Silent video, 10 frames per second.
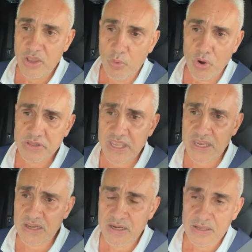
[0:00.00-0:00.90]
He walked
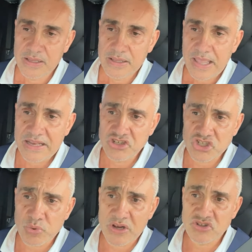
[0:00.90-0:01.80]
in and he
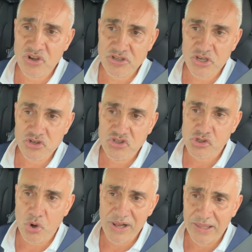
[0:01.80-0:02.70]
just went inside to use
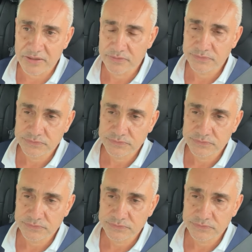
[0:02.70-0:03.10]
the toilet.